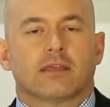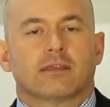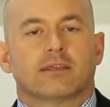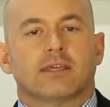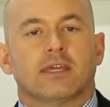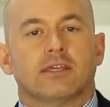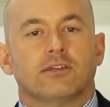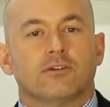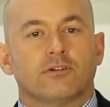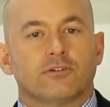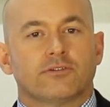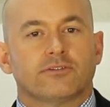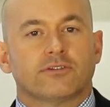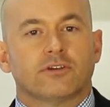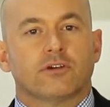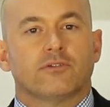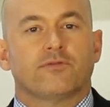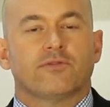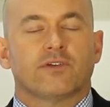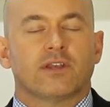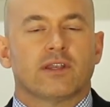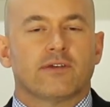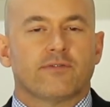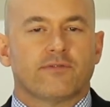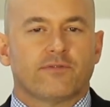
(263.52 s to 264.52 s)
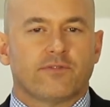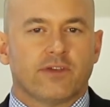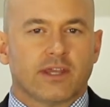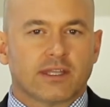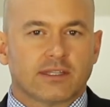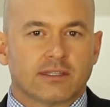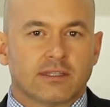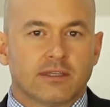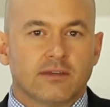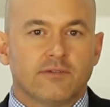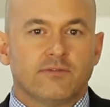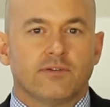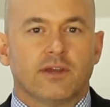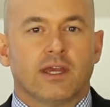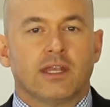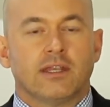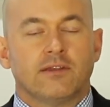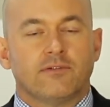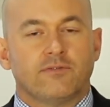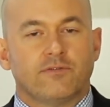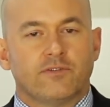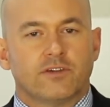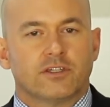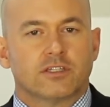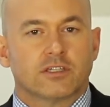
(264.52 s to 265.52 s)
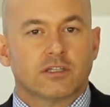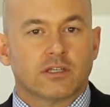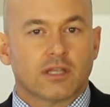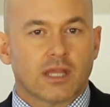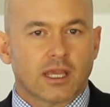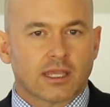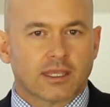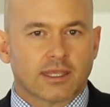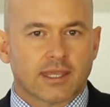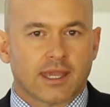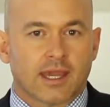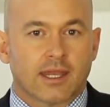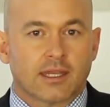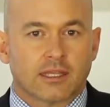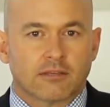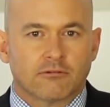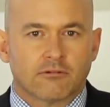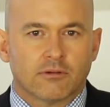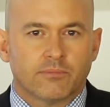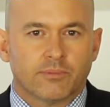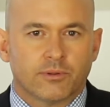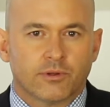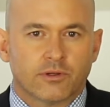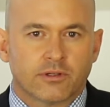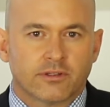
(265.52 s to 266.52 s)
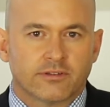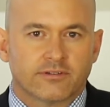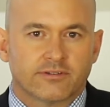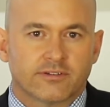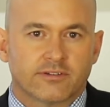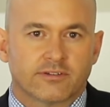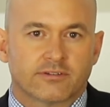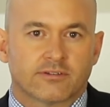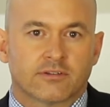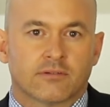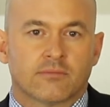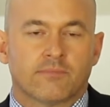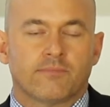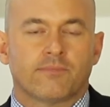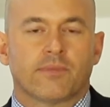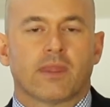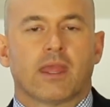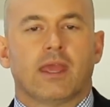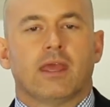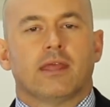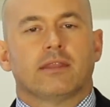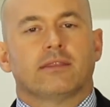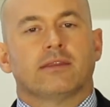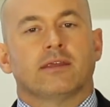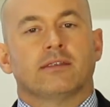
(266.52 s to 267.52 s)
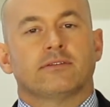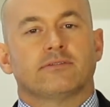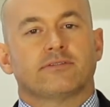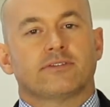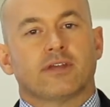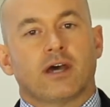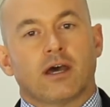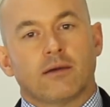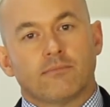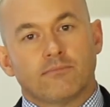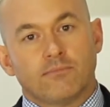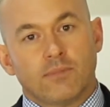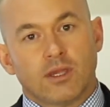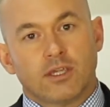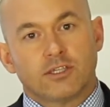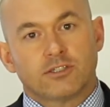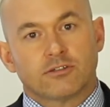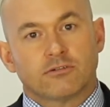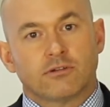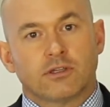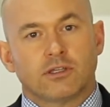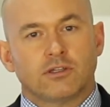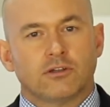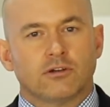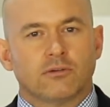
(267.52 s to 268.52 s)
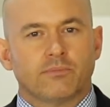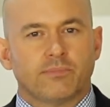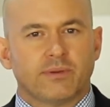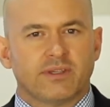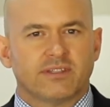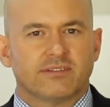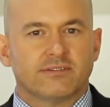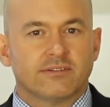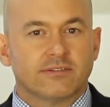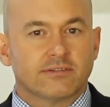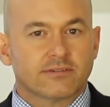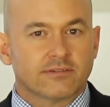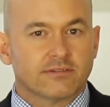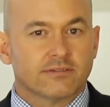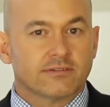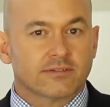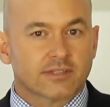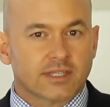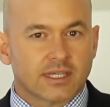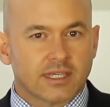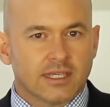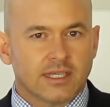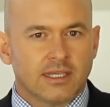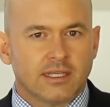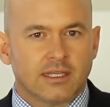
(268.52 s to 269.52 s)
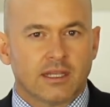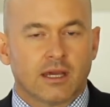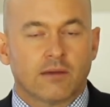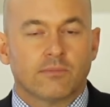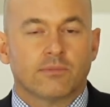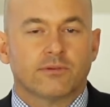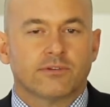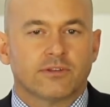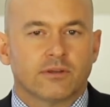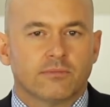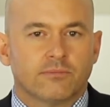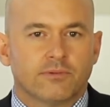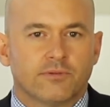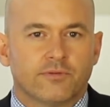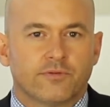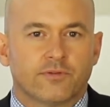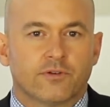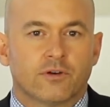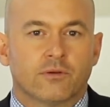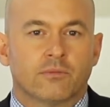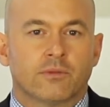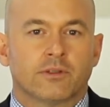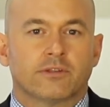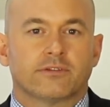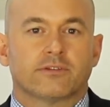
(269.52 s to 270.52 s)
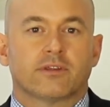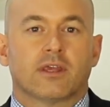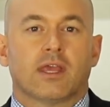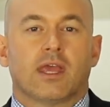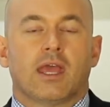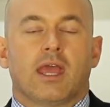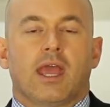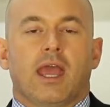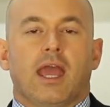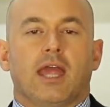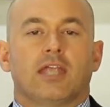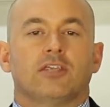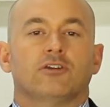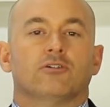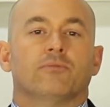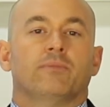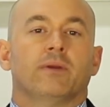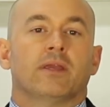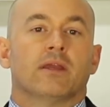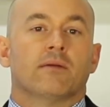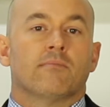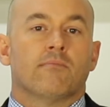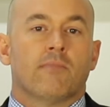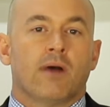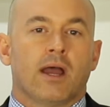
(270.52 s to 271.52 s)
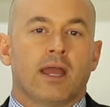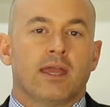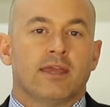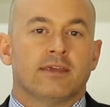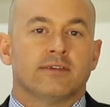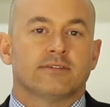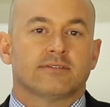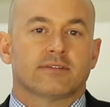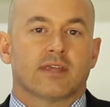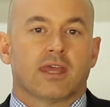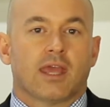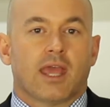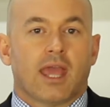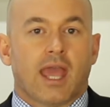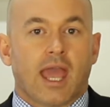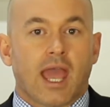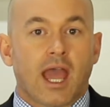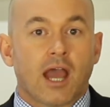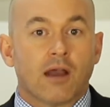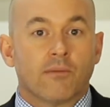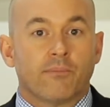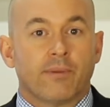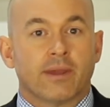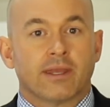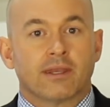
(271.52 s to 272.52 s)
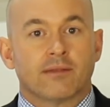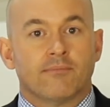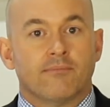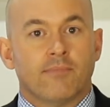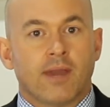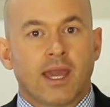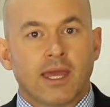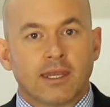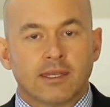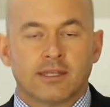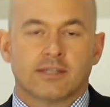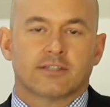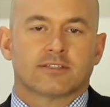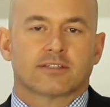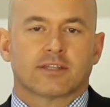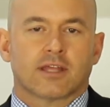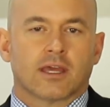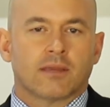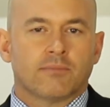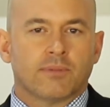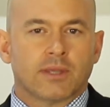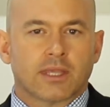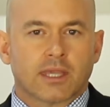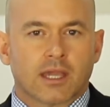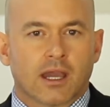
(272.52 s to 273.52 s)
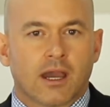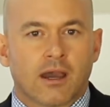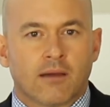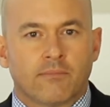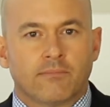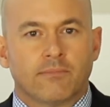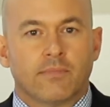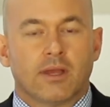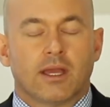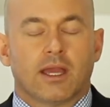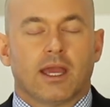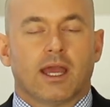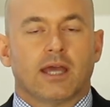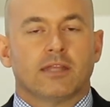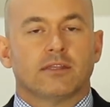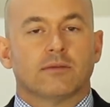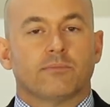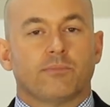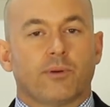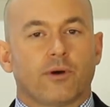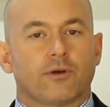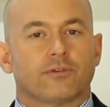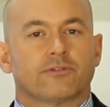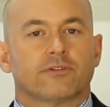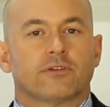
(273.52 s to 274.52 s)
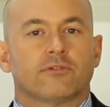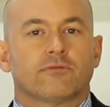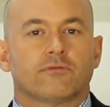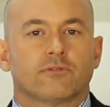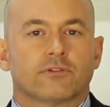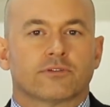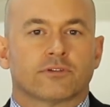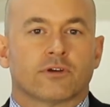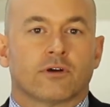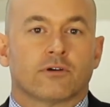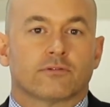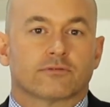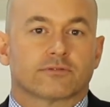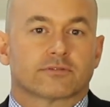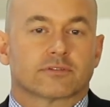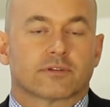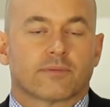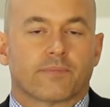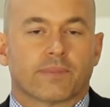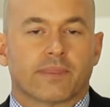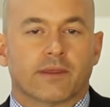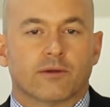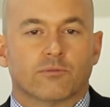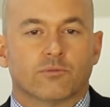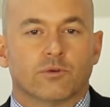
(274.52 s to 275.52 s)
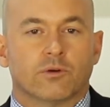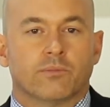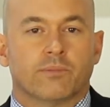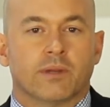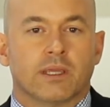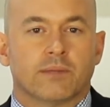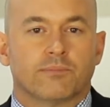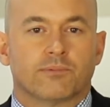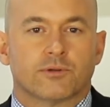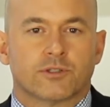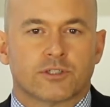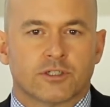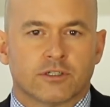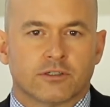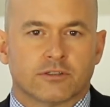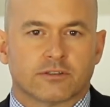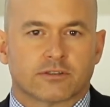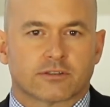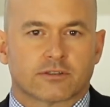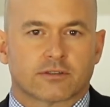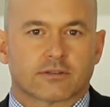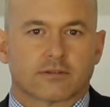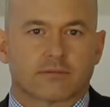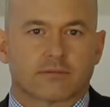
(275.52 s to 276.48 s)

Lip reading: Get yourself an effective and efficient accounting and reporting system, then start measuring your business's key numbers and performance, and you'll be amazed how better managed they become and the positive results that will be produced.